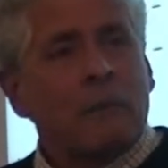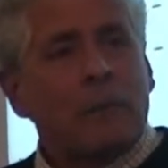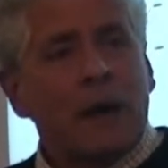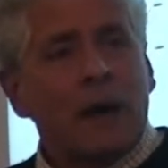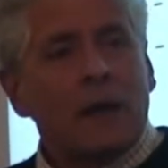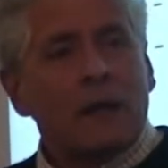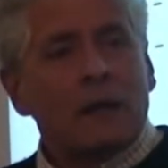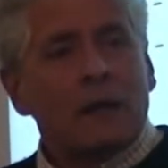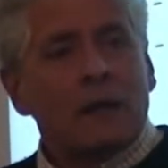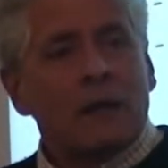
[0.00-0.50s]

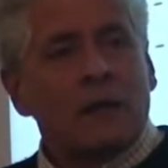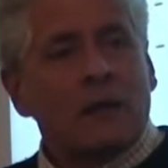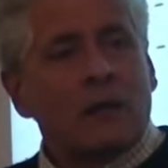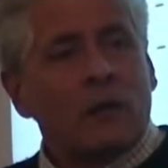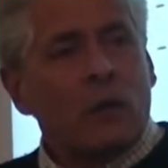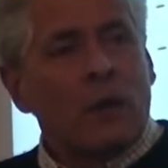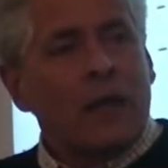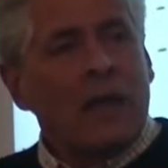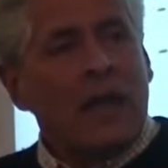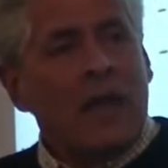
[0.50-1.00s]
But
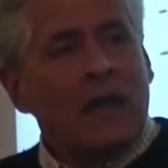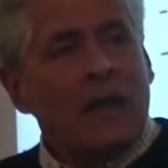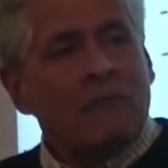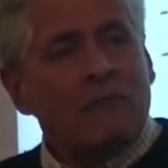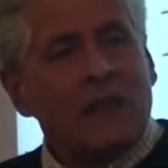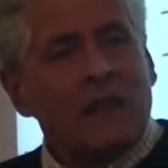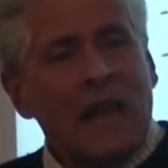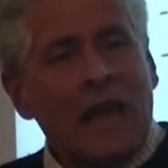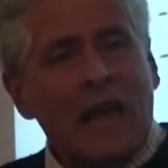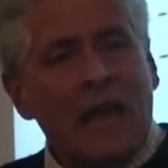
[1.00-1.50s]
we
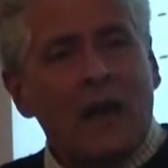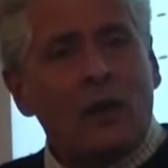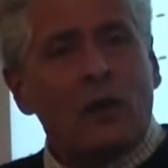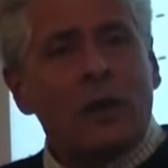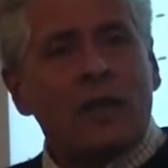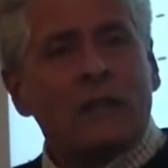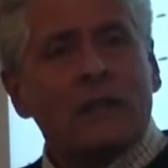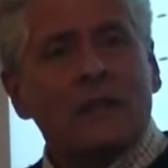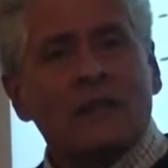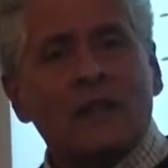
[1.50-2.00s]
have
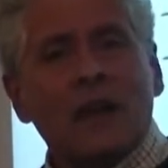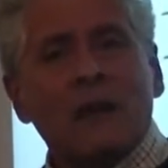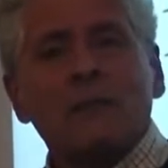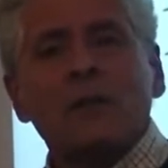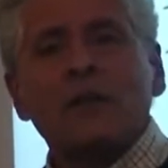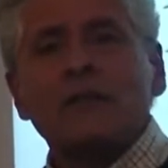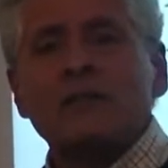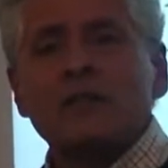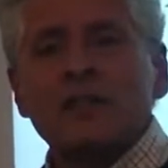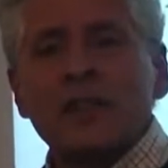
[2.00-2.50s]
now in the
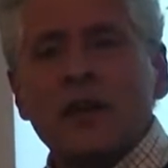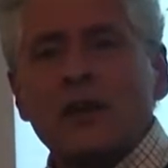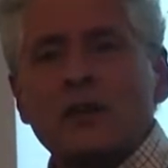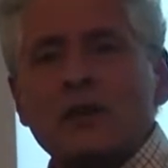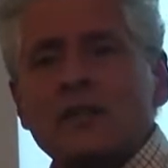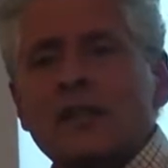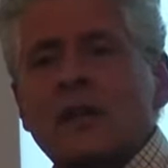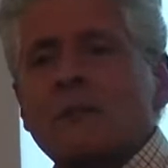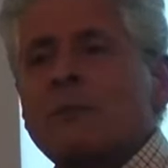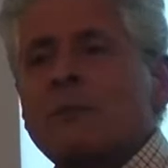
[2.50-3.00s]

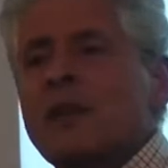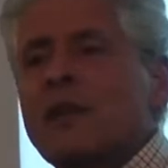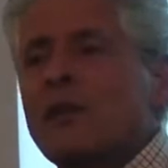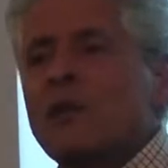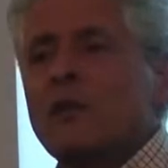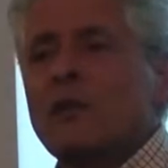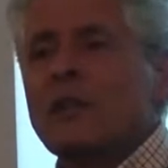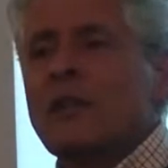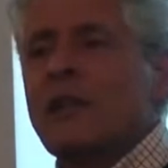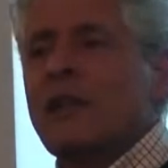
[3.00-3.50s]
WTO
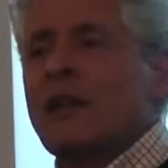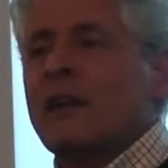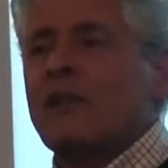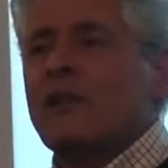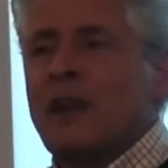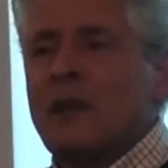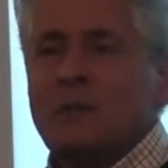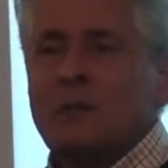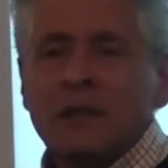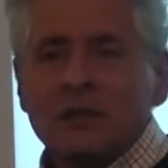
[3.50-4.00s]
something called the
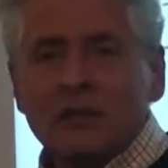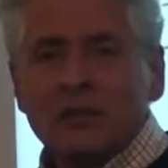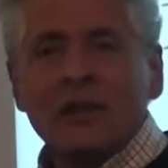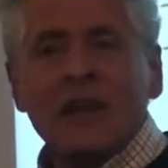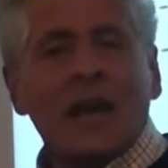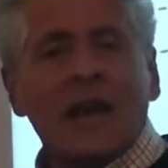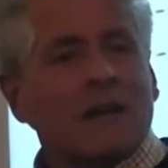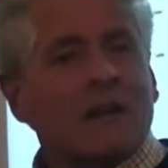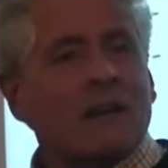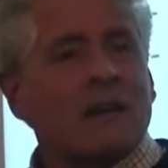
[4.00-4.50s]
Agreement
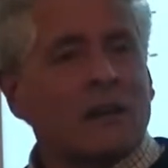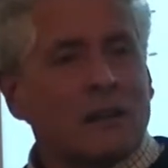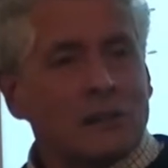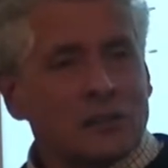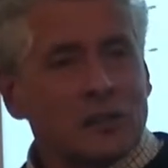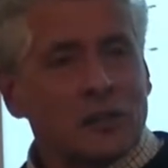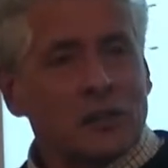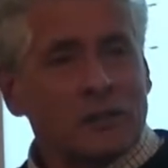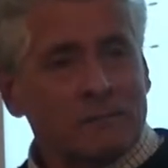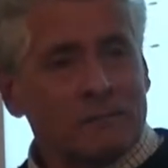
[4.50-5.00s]
on
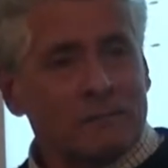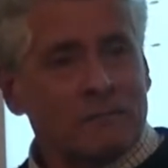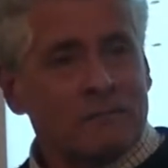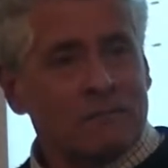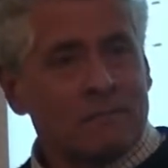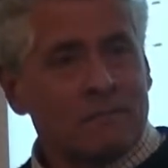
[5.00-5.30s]
Agriculture.